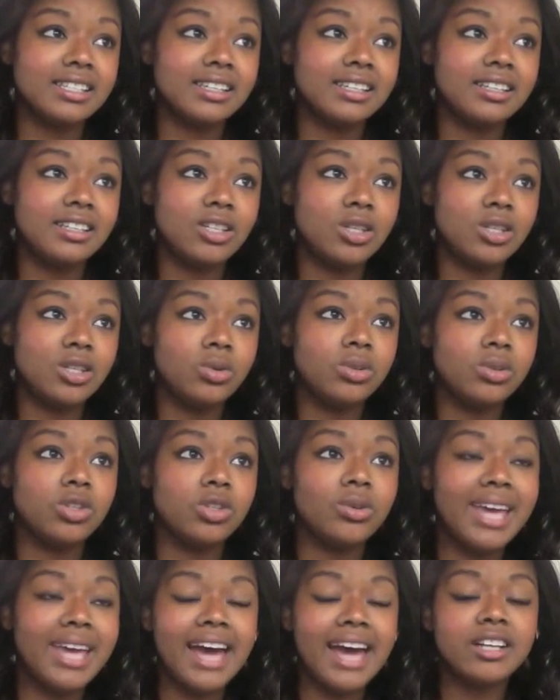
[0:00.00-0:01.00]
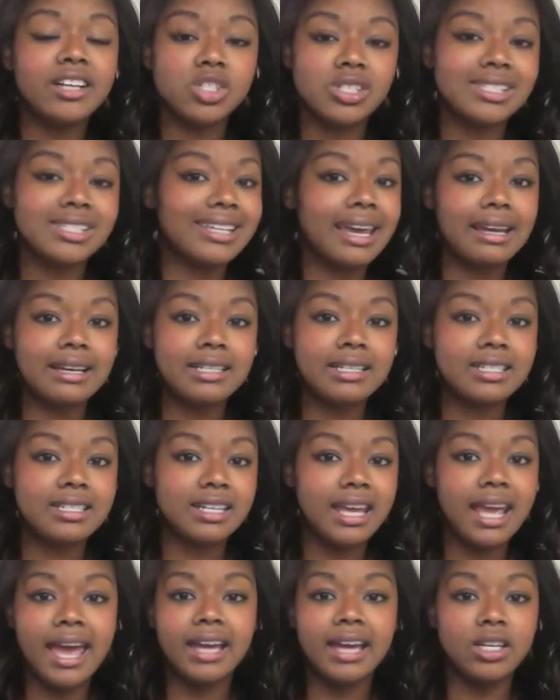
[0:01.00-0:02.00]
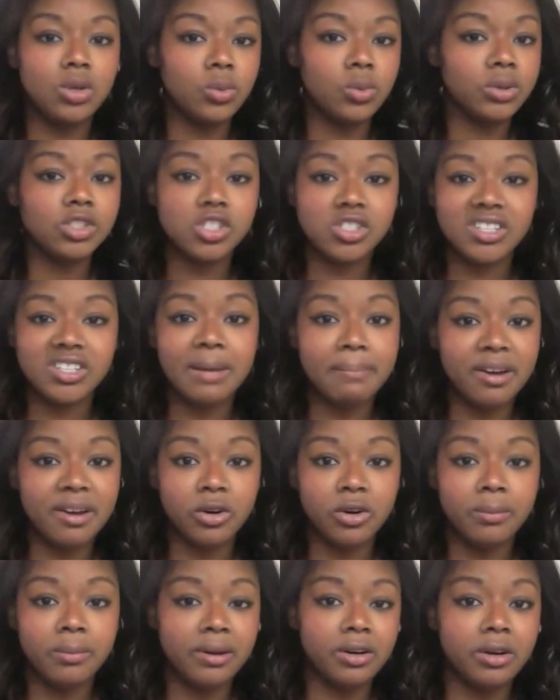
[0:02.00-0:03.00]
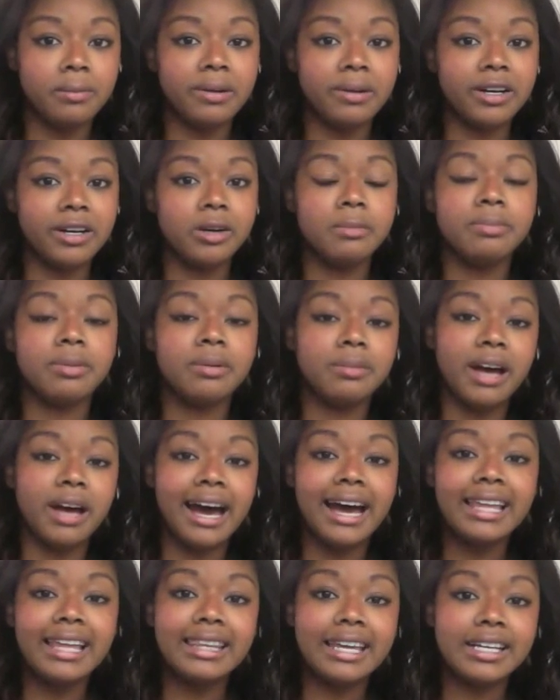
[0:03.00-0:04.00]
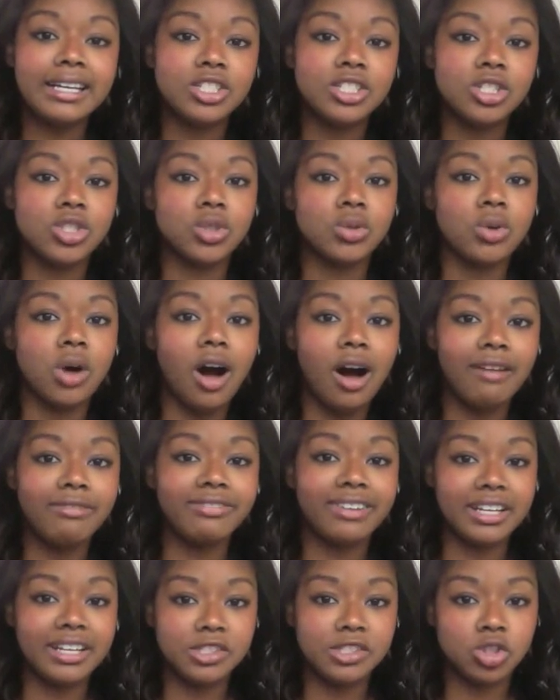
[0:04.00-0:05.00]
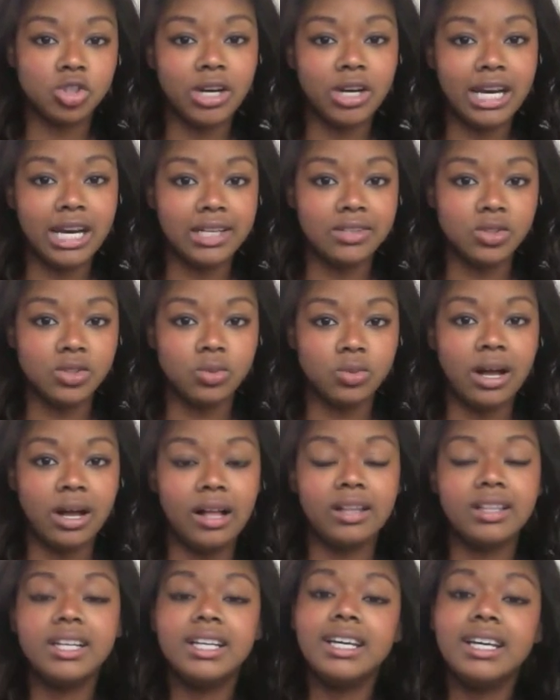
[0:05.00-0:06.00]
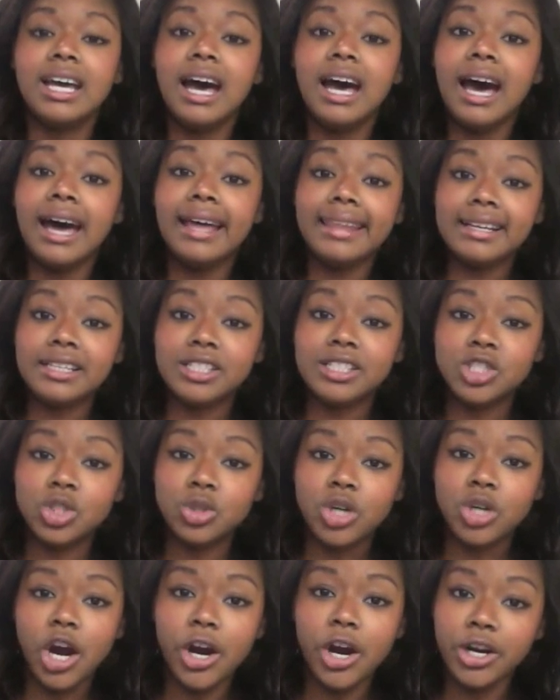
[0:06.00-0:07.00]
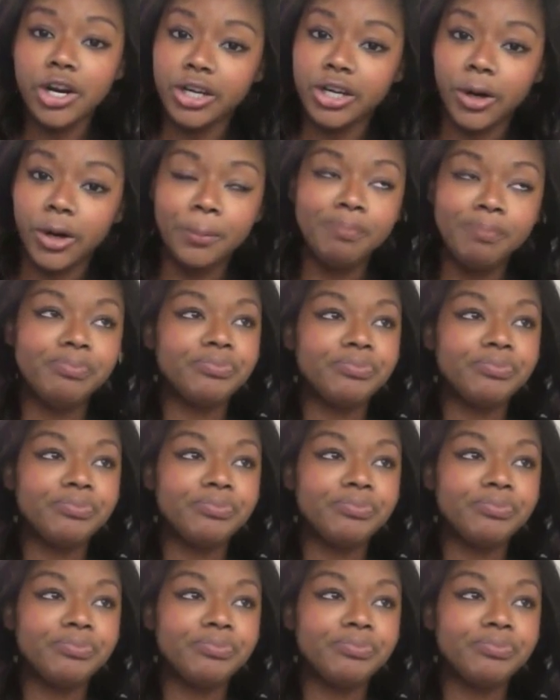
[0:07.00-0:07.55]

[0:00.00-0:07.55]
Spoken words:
You can just skate and you will just get better and better and better, but I like to do off-ice training as well. I like to do cardio.